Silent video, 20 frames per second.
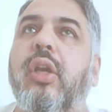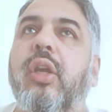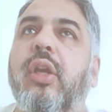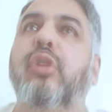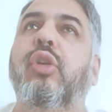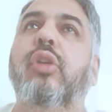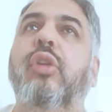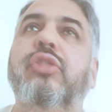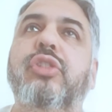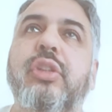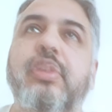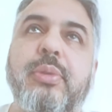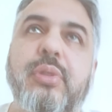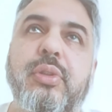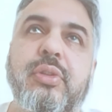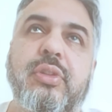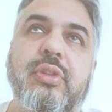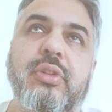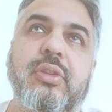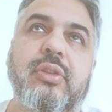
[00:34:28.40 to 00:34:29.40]

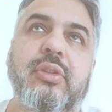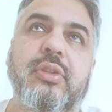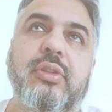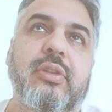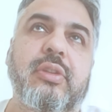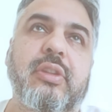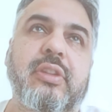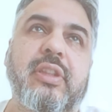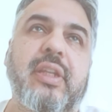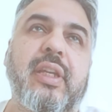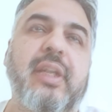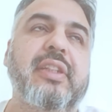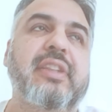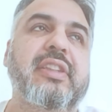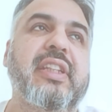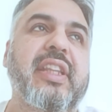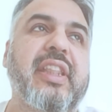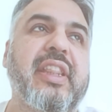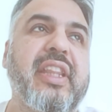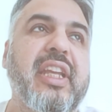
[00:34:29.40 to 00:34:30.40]
contribute to
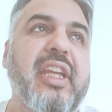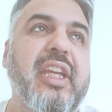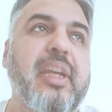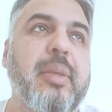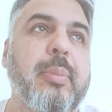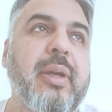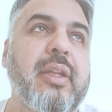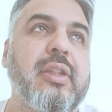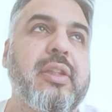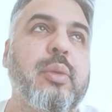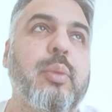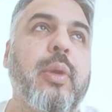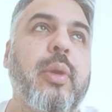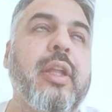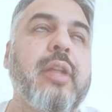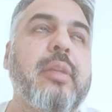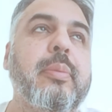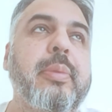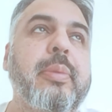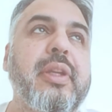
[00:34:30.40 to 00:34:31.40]
society, think about the
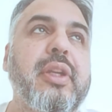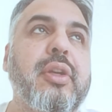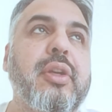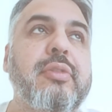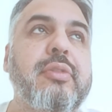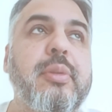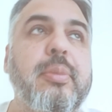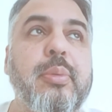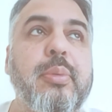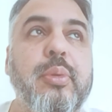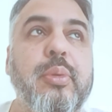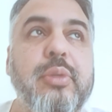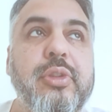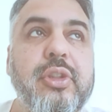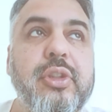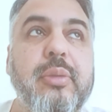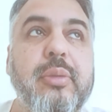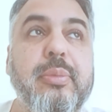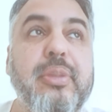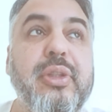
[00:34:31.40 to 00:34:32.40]
well-being of the broader
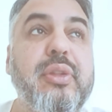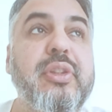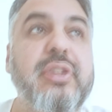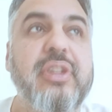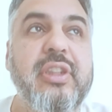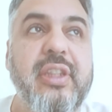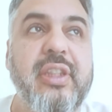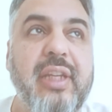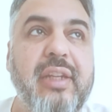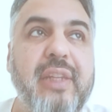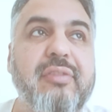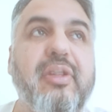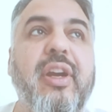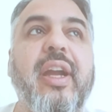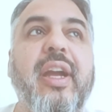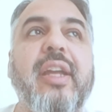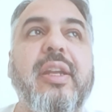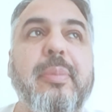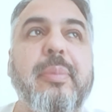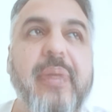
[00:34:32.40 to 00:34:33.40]
community, the
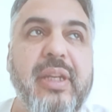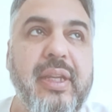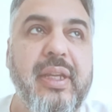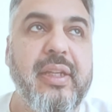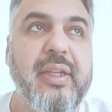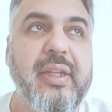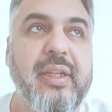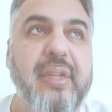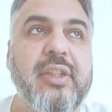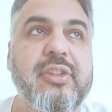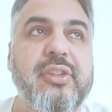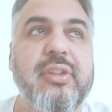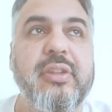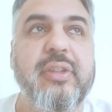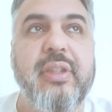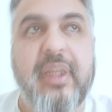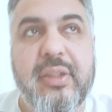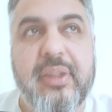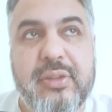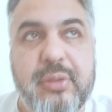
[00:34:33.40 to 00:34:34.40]
environment, etc.
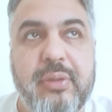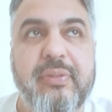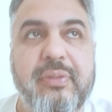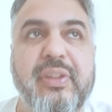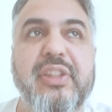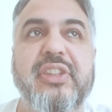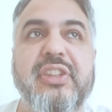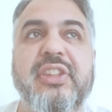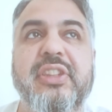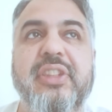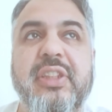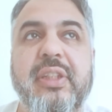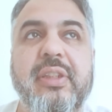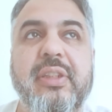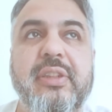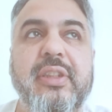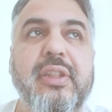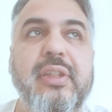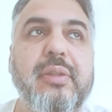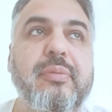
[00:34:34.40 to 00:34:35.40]
That sort of
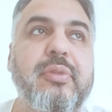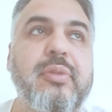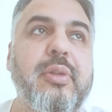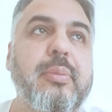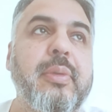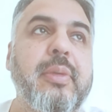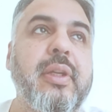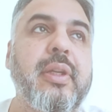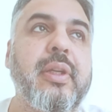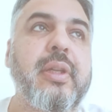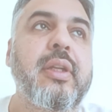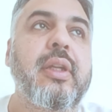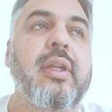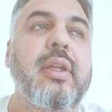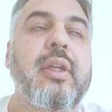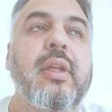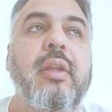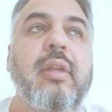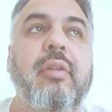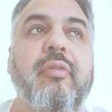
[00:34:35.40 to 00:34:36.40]
instilled in them from a
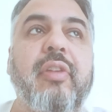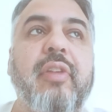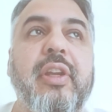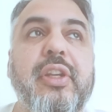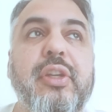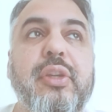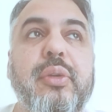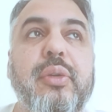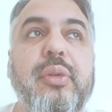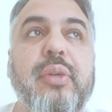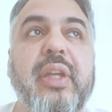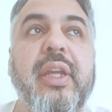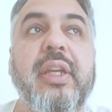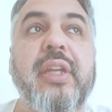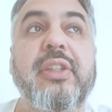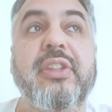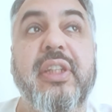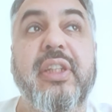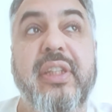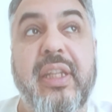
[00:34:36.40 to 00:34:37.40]
very young
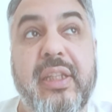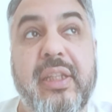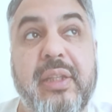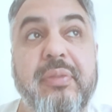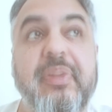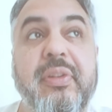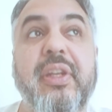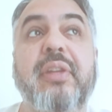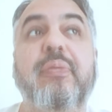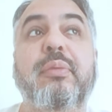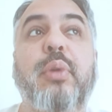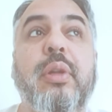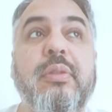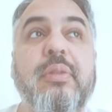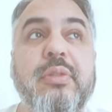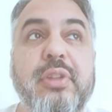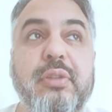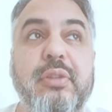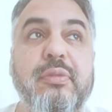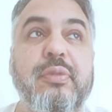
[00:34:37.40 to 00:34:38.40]
age, and then they were
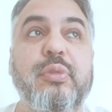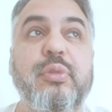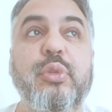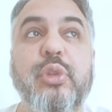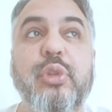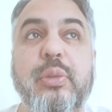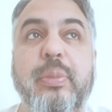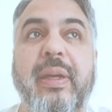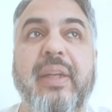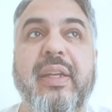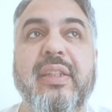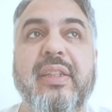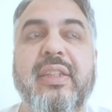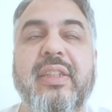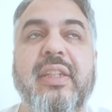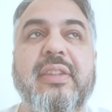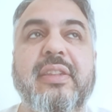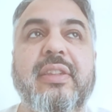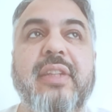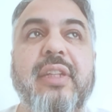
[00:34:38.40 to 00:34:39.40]
involved in food
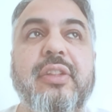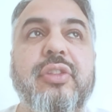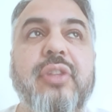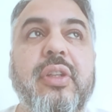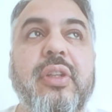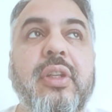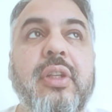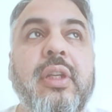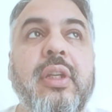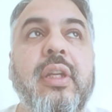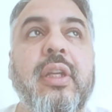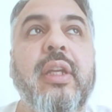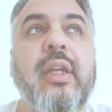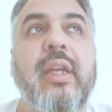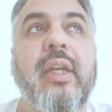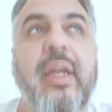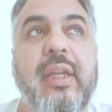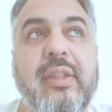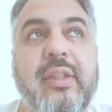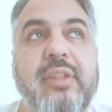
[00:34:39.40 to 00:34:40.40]
banks, etc.
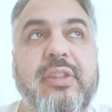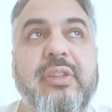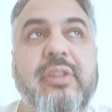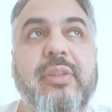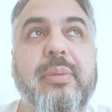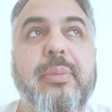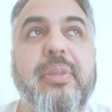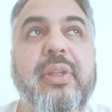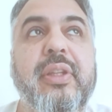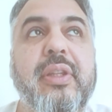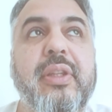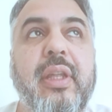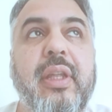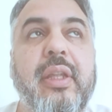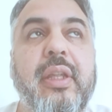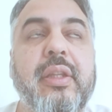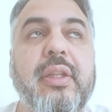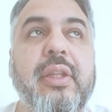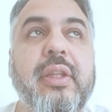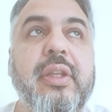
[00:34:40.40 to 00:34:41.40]
And this is something
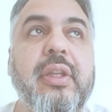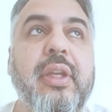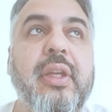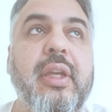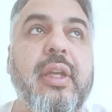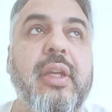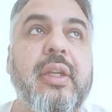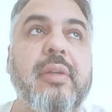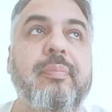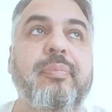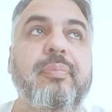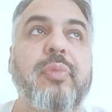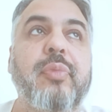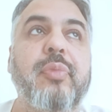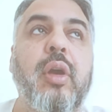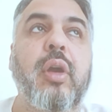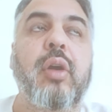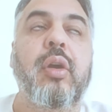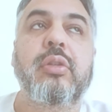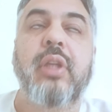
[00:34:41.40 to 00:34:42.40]
that
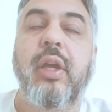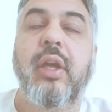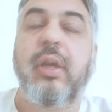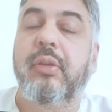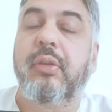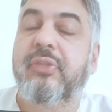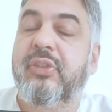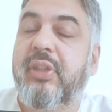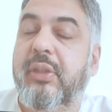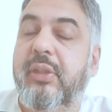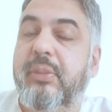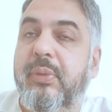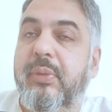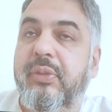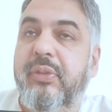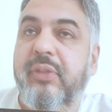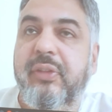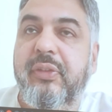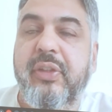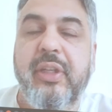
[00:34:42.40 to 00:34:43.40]
that Ofsted were
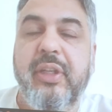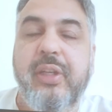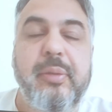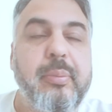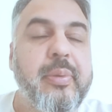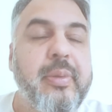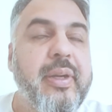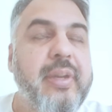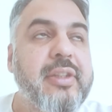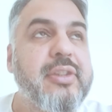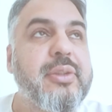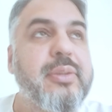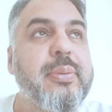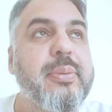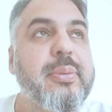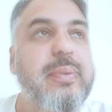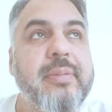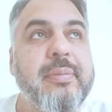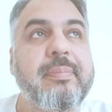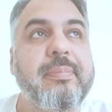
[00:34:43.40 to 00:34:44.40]
really impressed with.